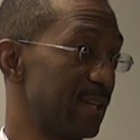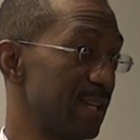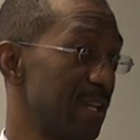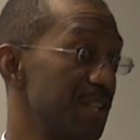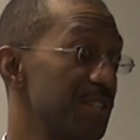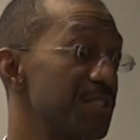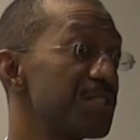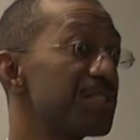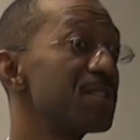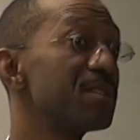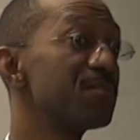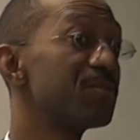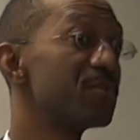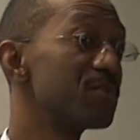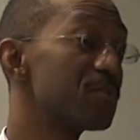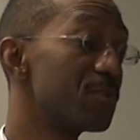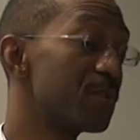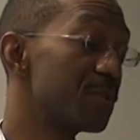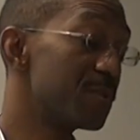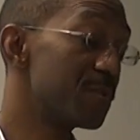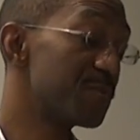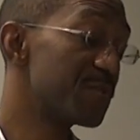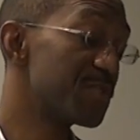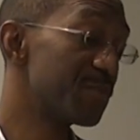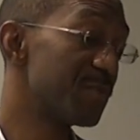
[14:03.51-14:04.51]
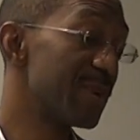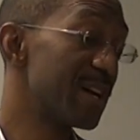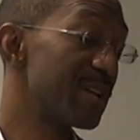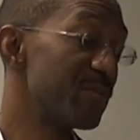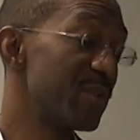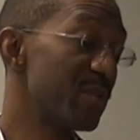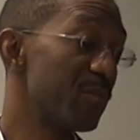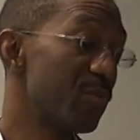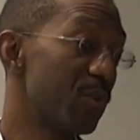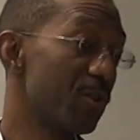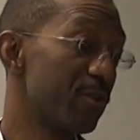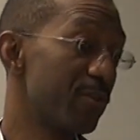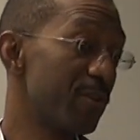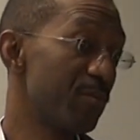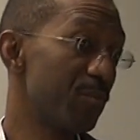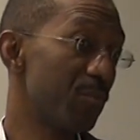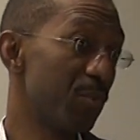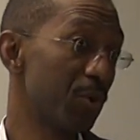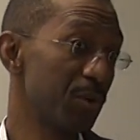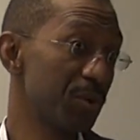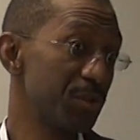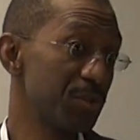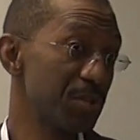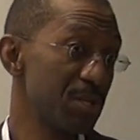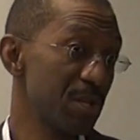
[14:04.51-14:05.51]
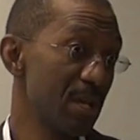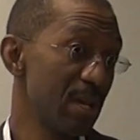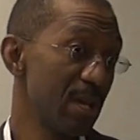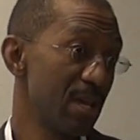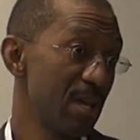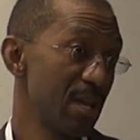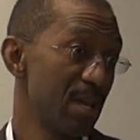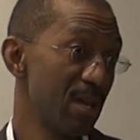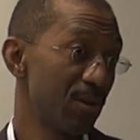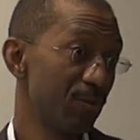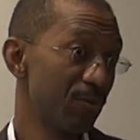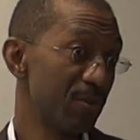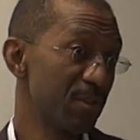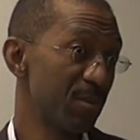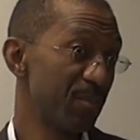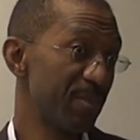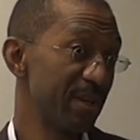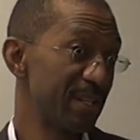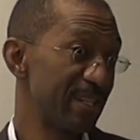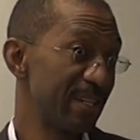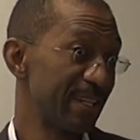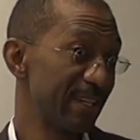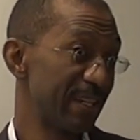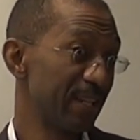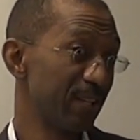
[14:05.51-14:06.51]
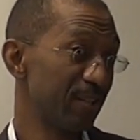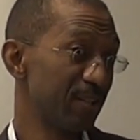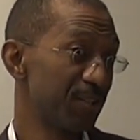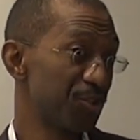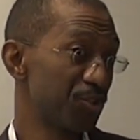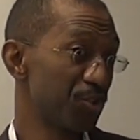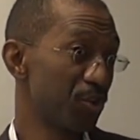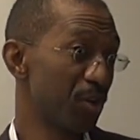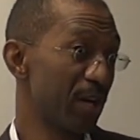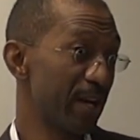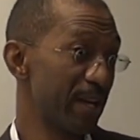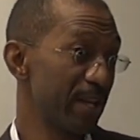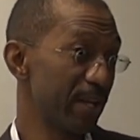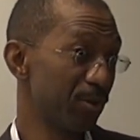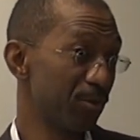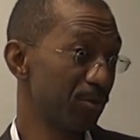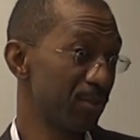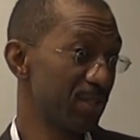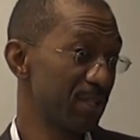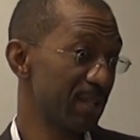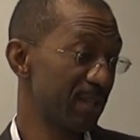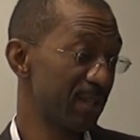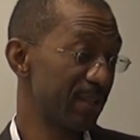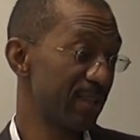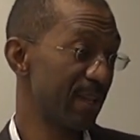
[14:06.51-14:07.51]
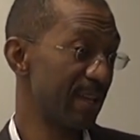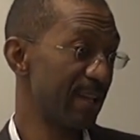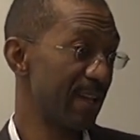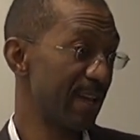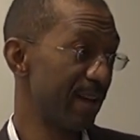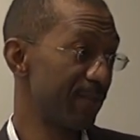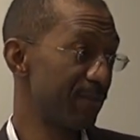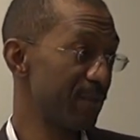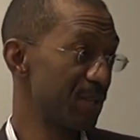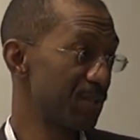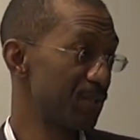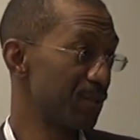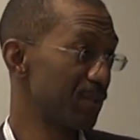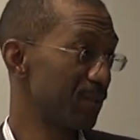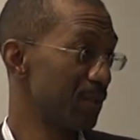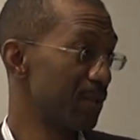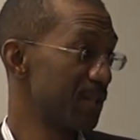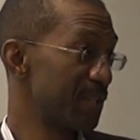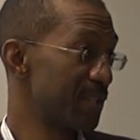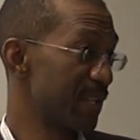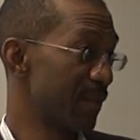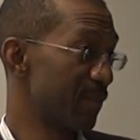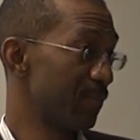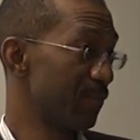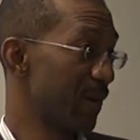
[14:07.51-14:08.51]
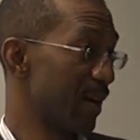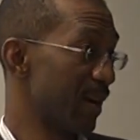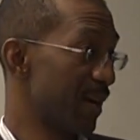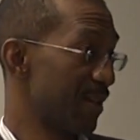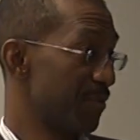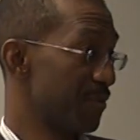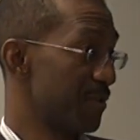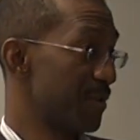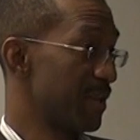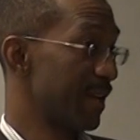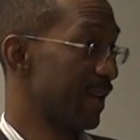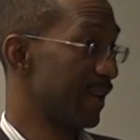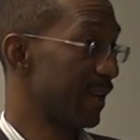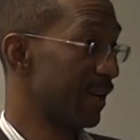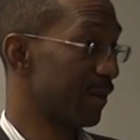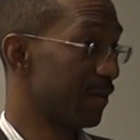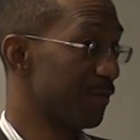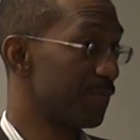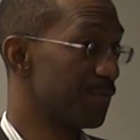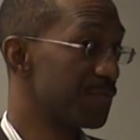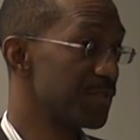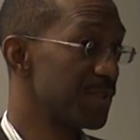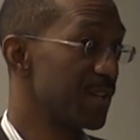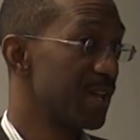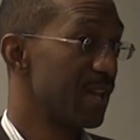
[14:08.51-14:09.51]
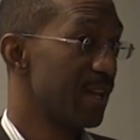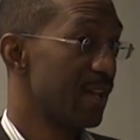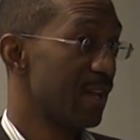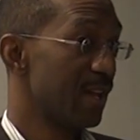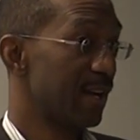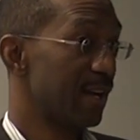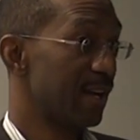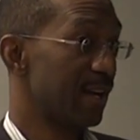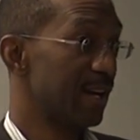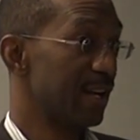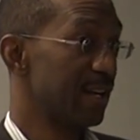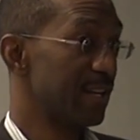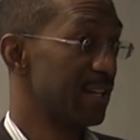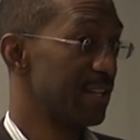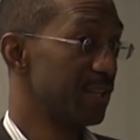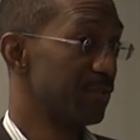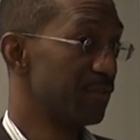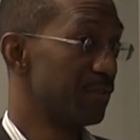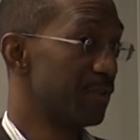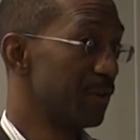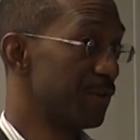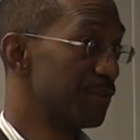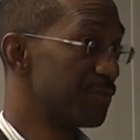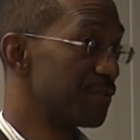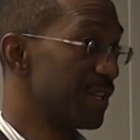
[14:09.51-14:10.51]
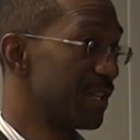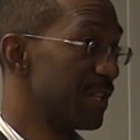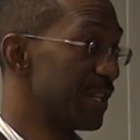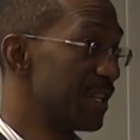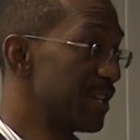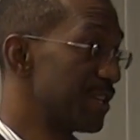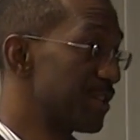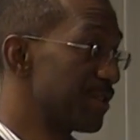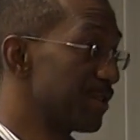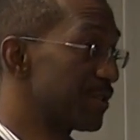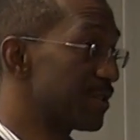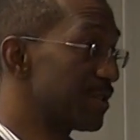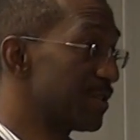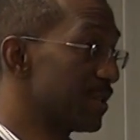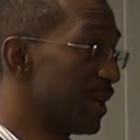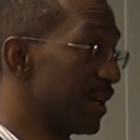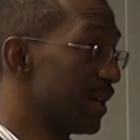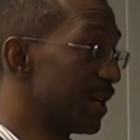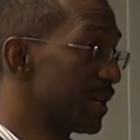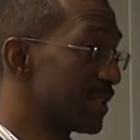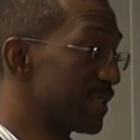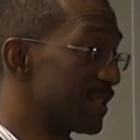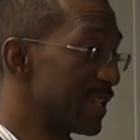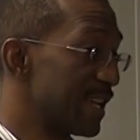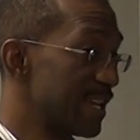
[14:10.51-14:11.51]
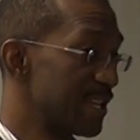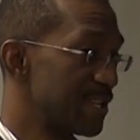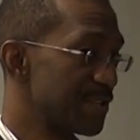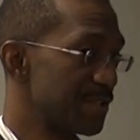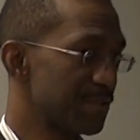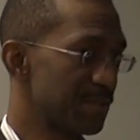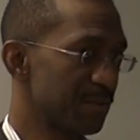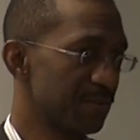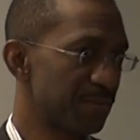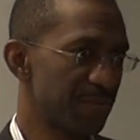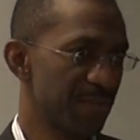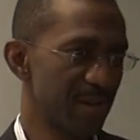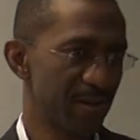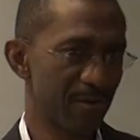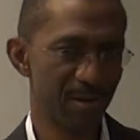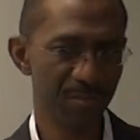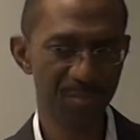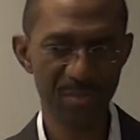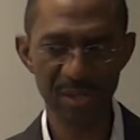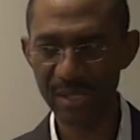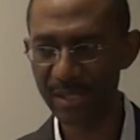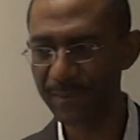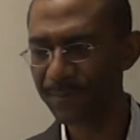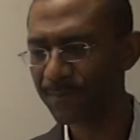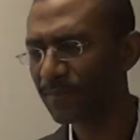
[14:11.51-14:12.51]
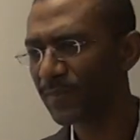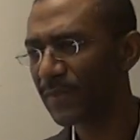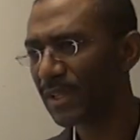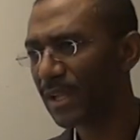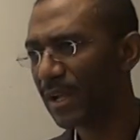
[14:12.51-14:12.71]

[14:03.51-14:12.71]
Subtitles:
kinship terms might be more important with a particular child than having to learn some other nouns in those initial stages of therapy.